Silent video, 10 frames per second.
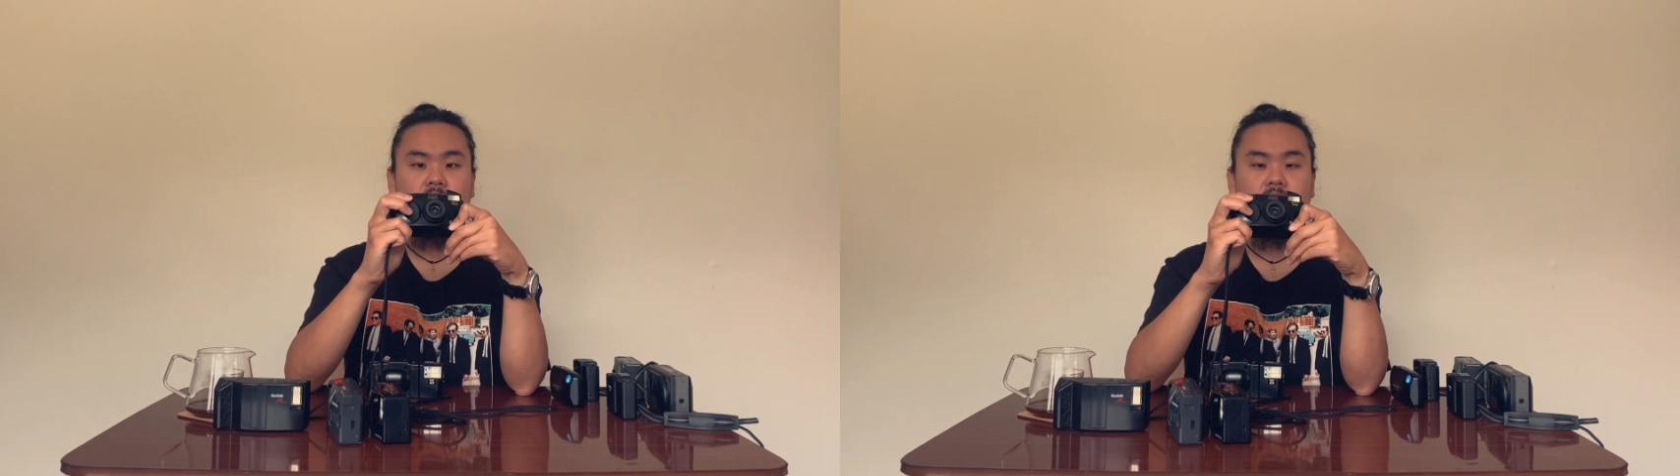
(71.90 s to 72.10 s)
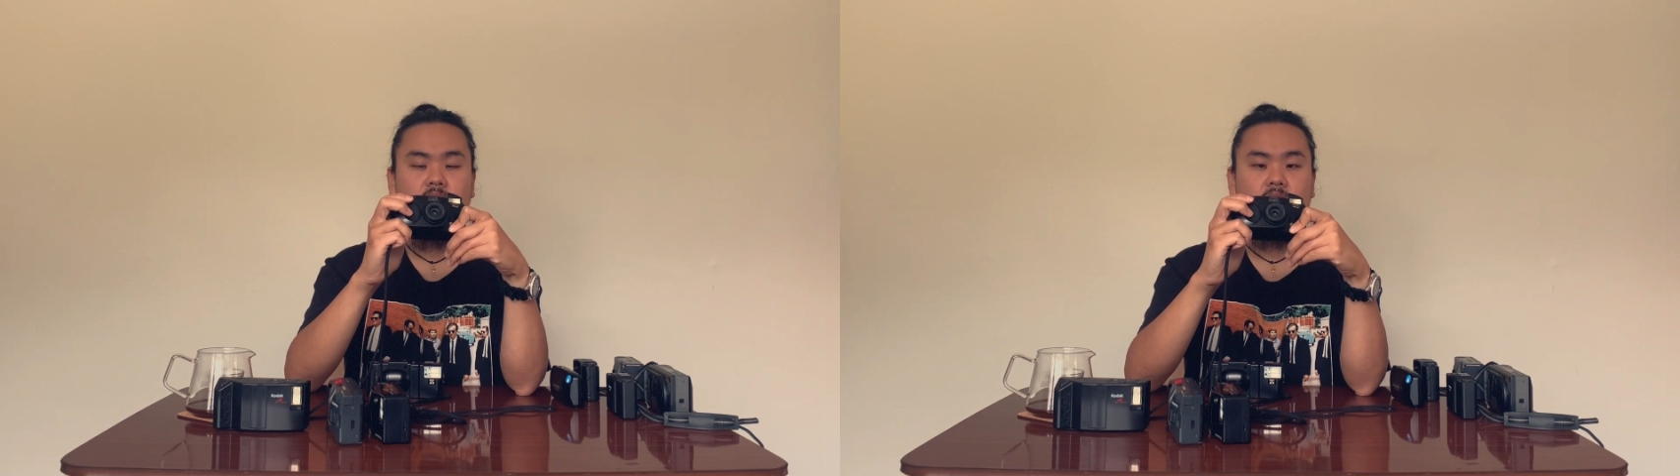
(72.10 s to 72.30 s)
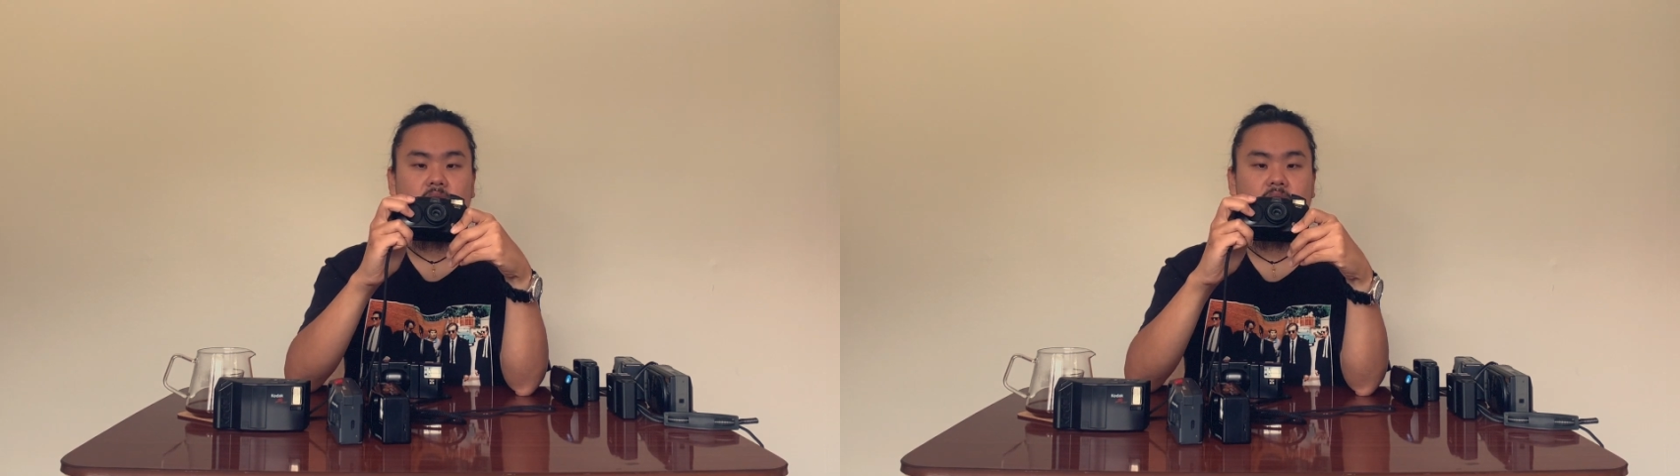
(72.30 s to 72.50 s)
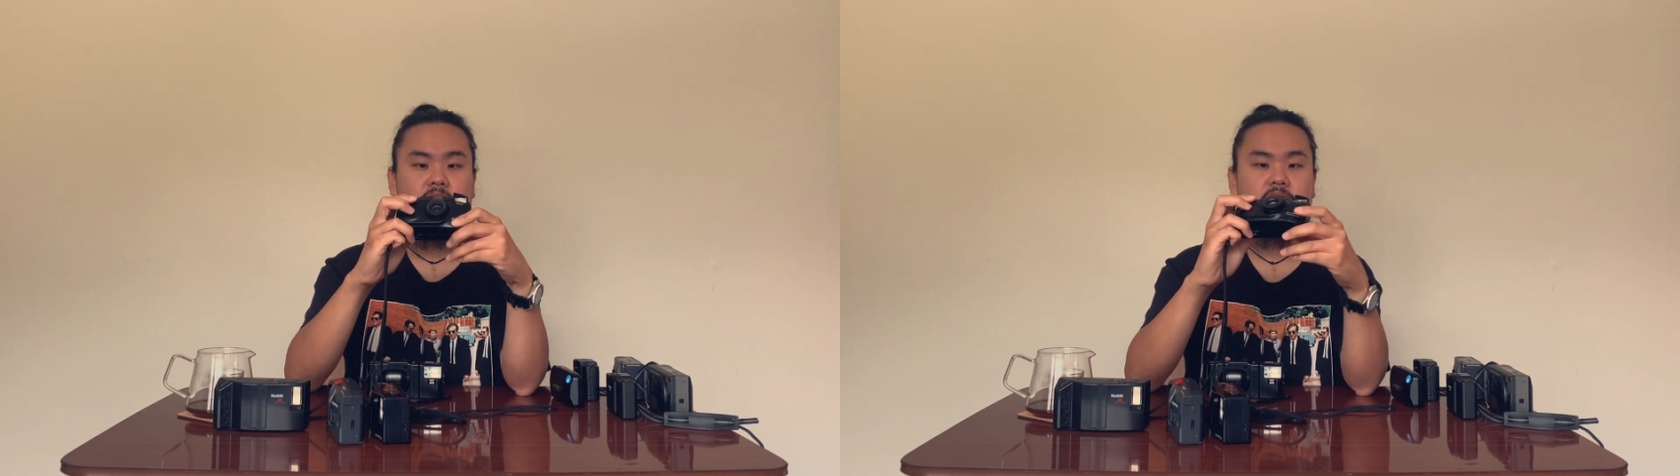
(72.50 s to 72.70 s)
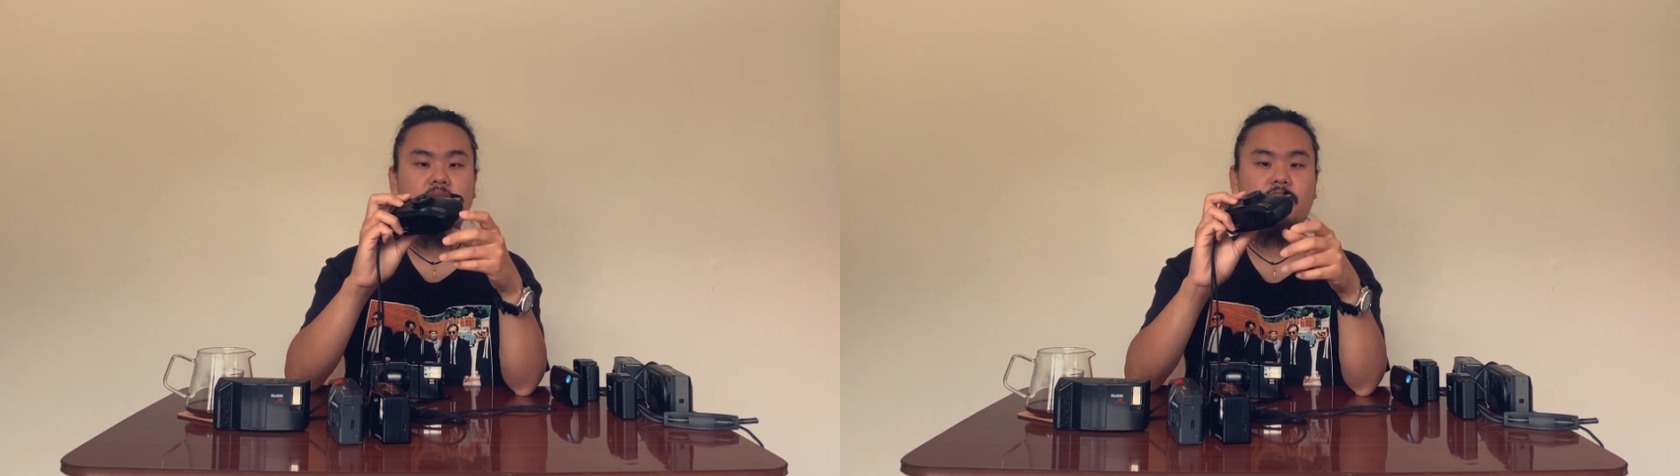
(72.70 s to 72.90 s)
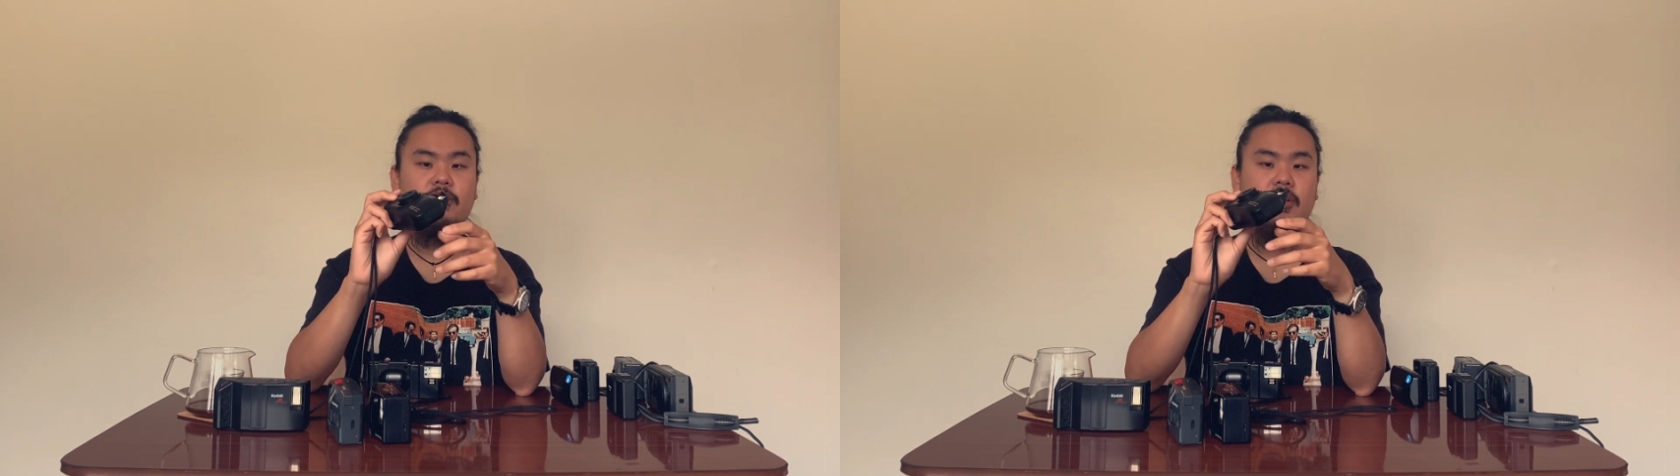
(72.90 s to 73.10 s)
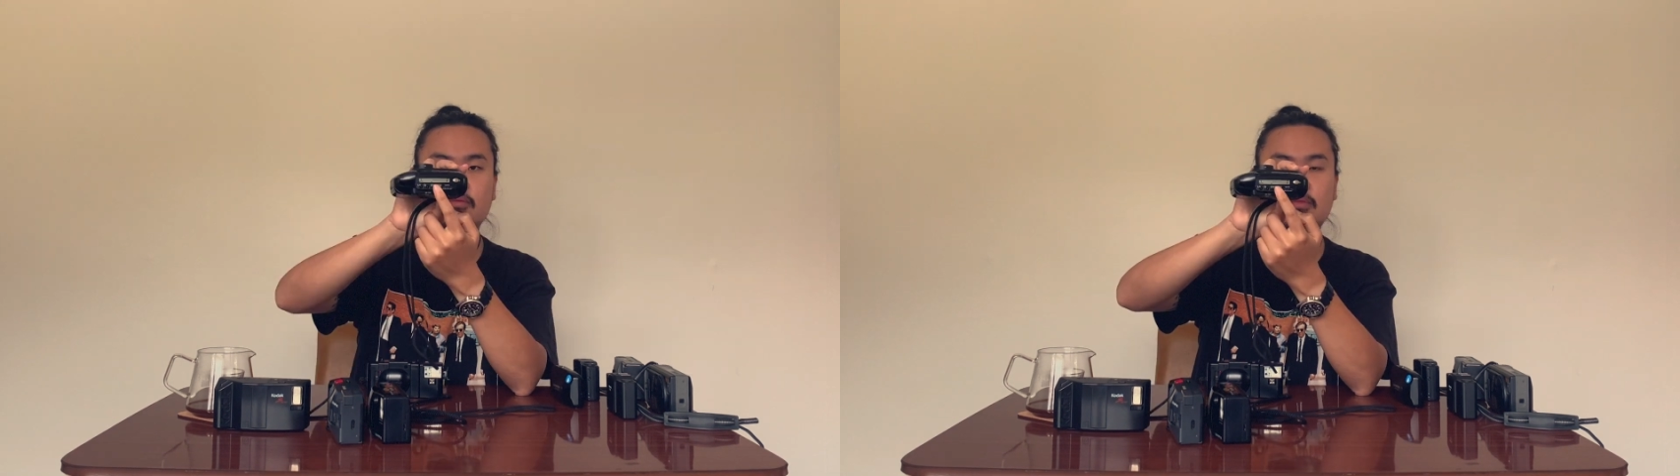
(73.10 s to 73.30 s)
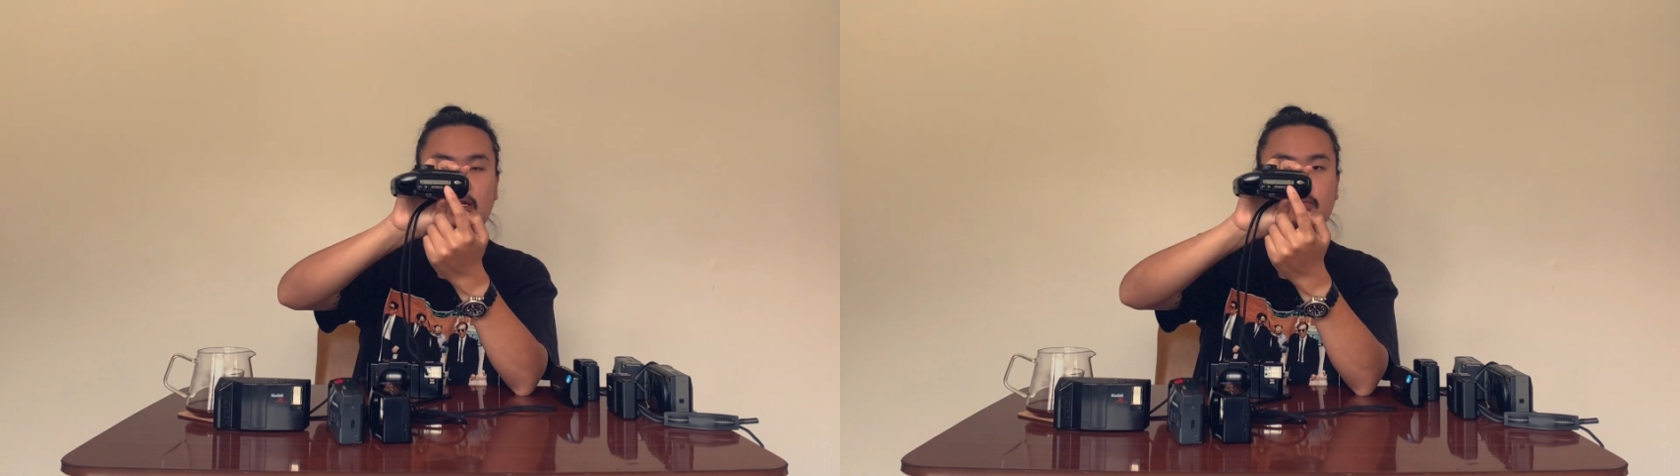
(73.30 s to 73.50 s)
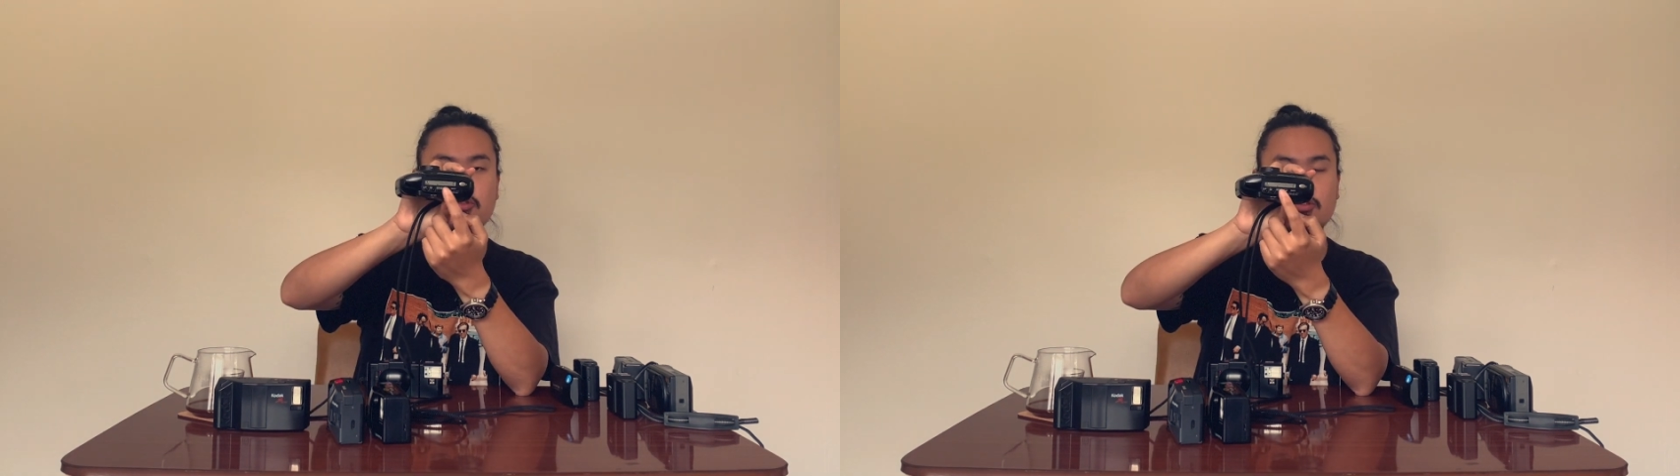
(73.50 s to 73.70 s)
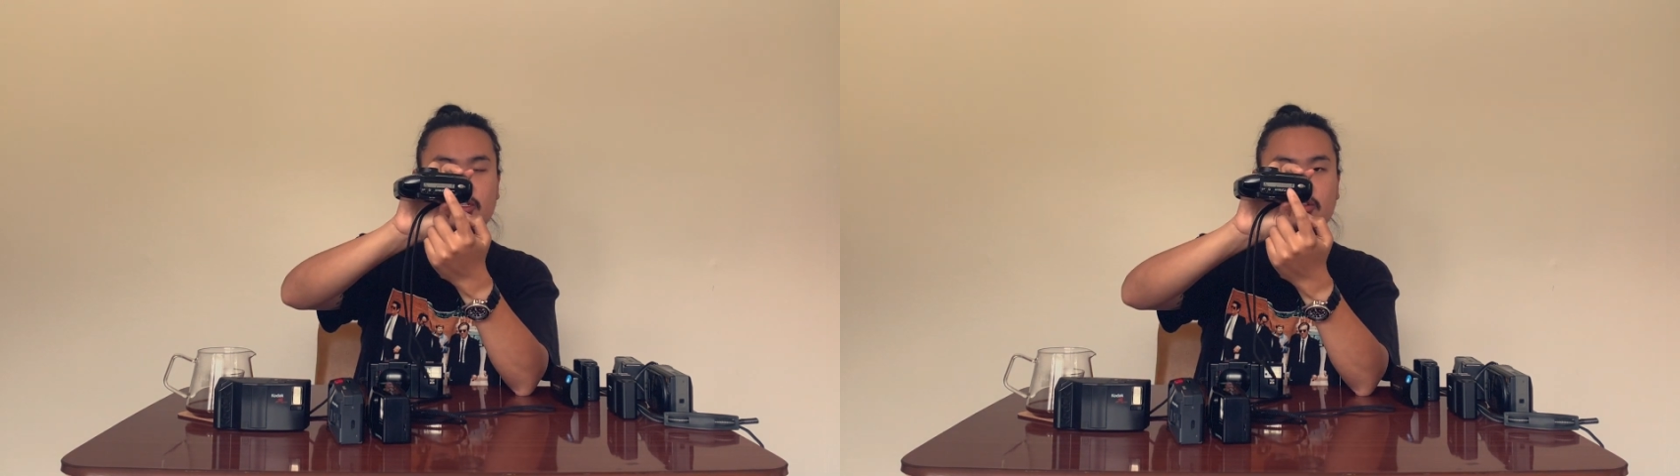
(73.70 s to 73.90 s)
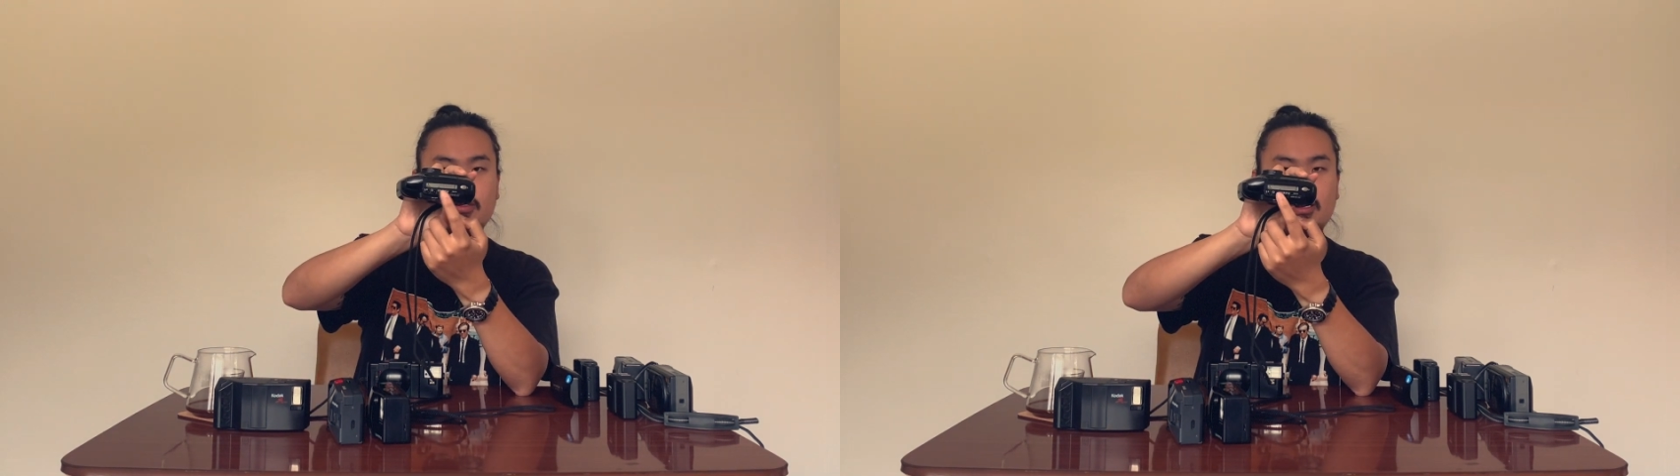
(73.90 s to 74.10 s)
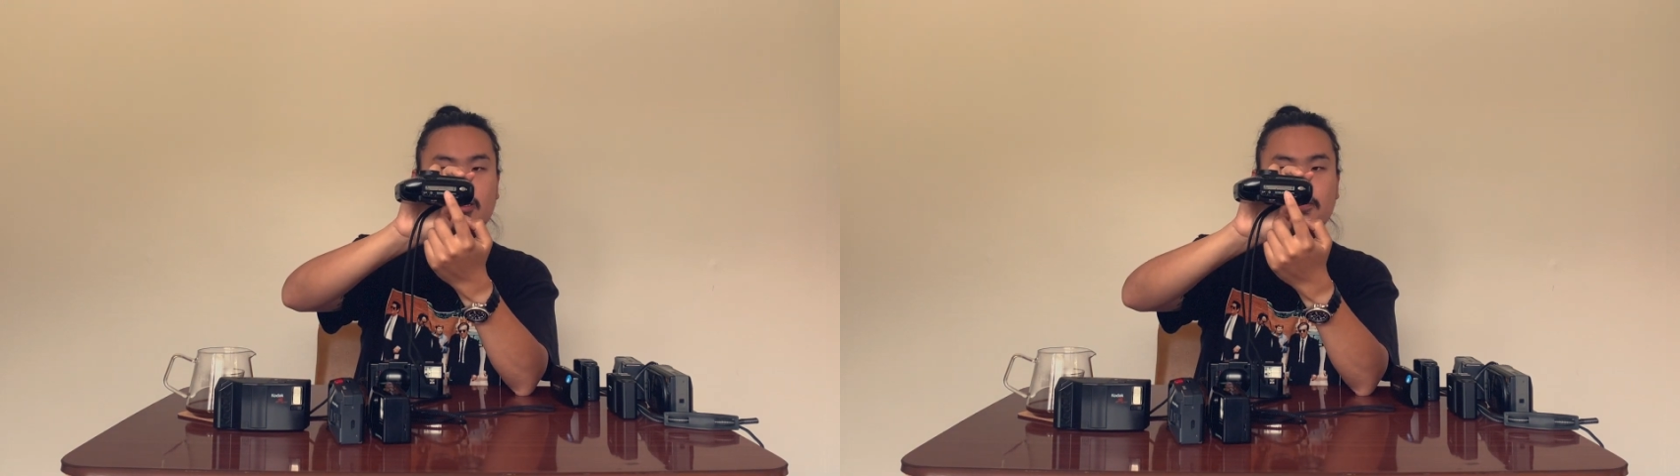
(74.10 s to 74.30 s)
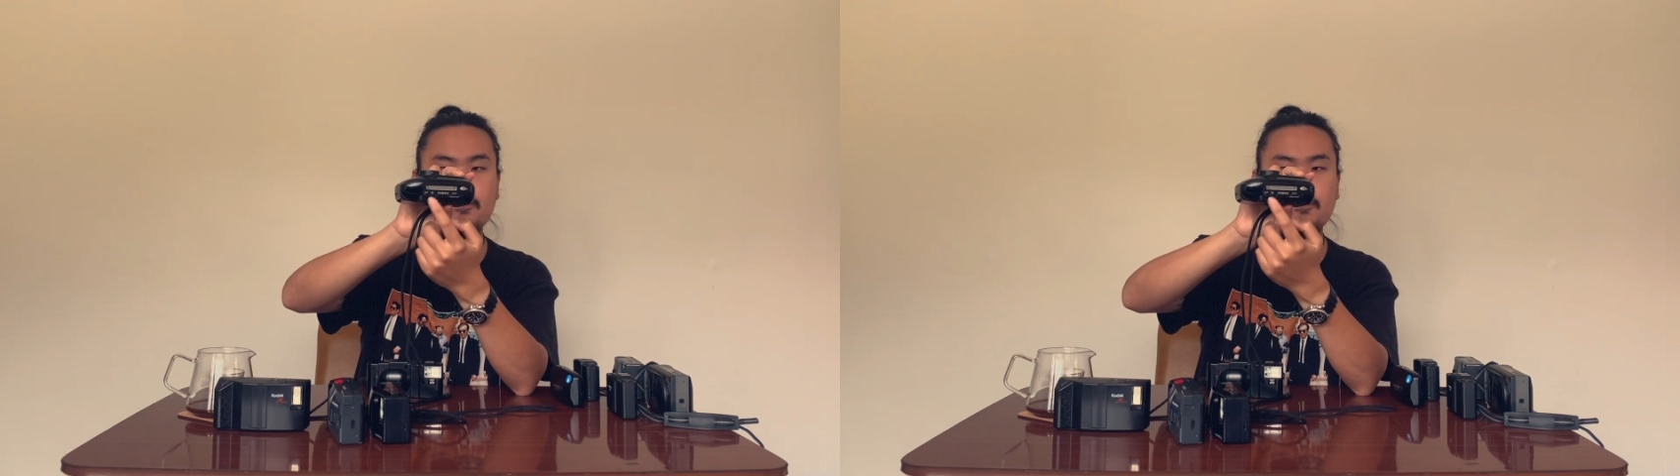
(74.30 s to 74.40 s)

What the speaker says: And then there's different like modes on there.